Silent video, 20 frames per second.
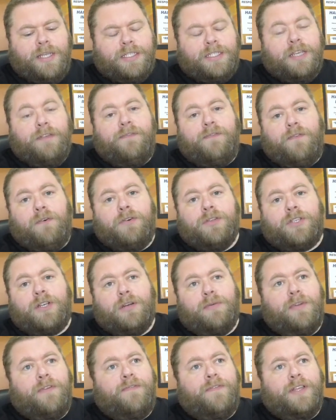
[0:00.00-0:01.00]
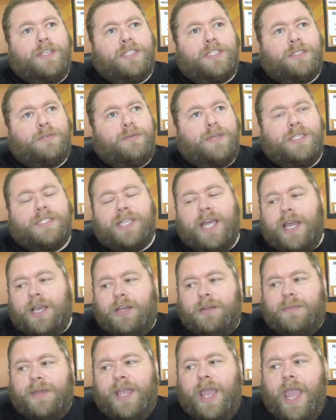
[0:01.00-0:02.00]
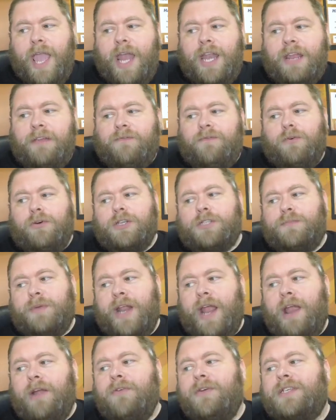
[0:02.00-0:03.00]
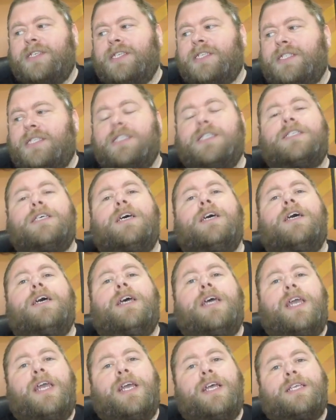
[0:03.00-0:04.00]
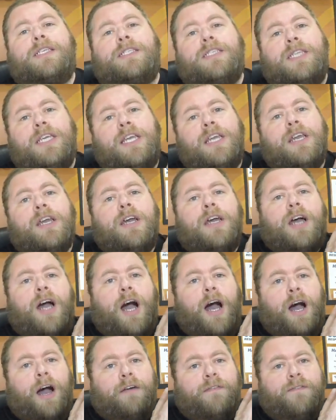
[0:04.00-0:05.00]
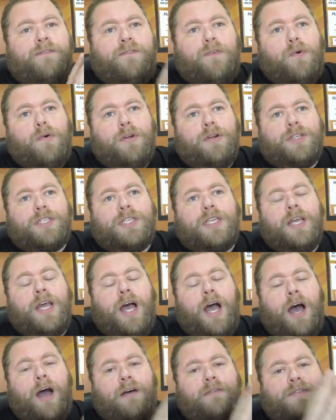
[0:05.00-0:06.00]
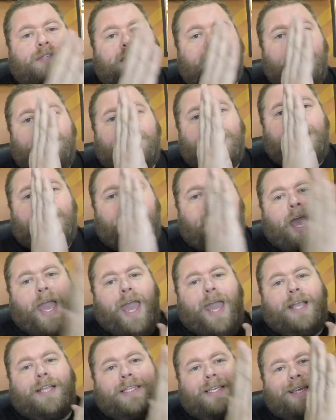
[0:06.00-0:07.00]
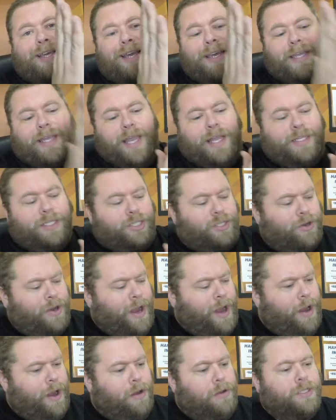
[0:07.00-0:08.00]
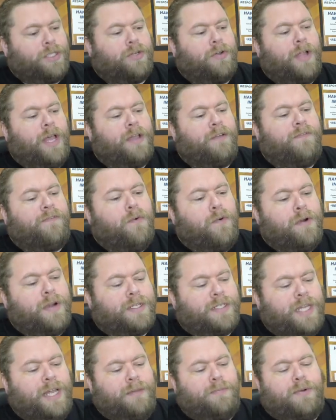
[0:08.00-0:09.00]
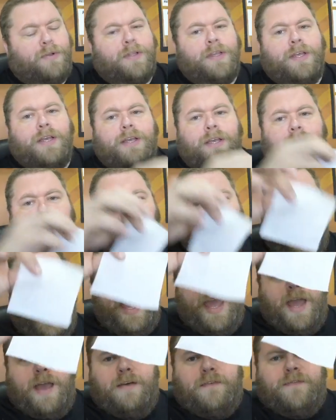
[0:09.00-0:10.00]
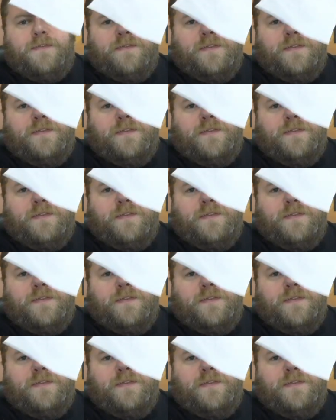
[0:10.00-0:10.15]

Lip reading: full term in physics because that could be any force, but air resistance is the force of something acting against your air. So like, for example, I have